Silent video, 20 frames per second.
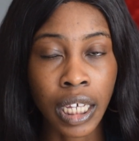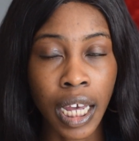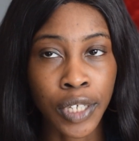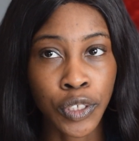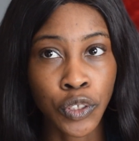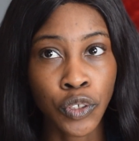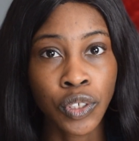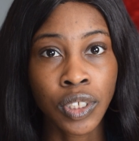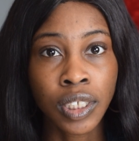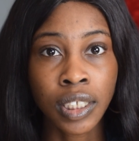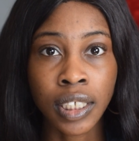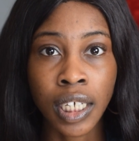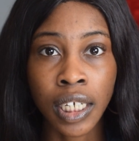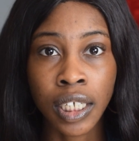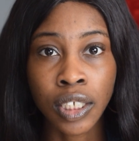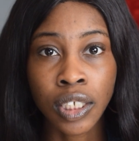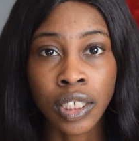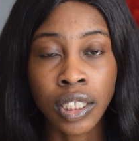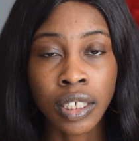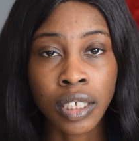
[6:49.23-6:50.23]
I should
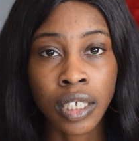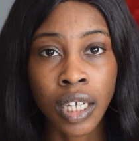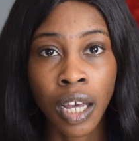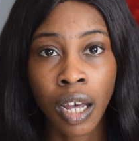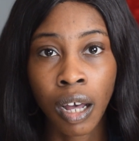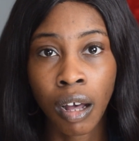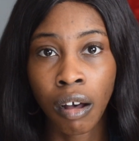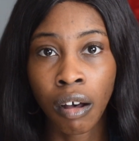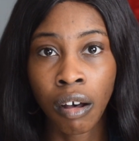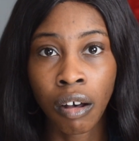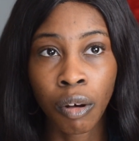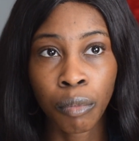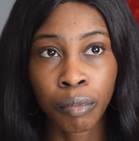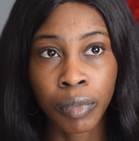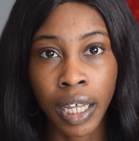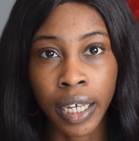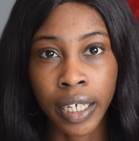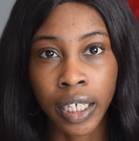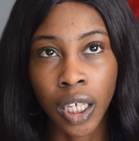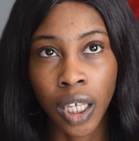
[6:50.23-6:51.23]
send
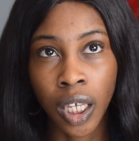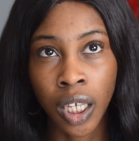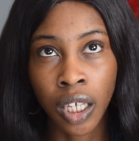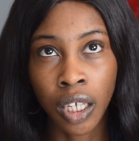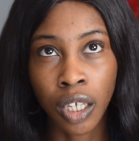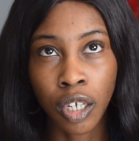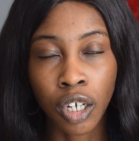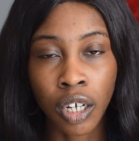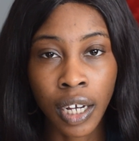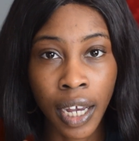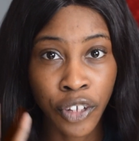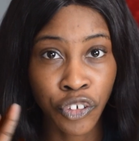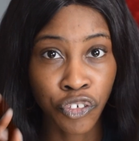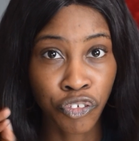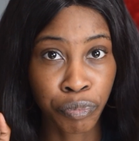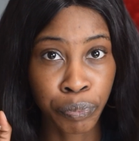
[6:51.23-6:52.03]
like a kind of,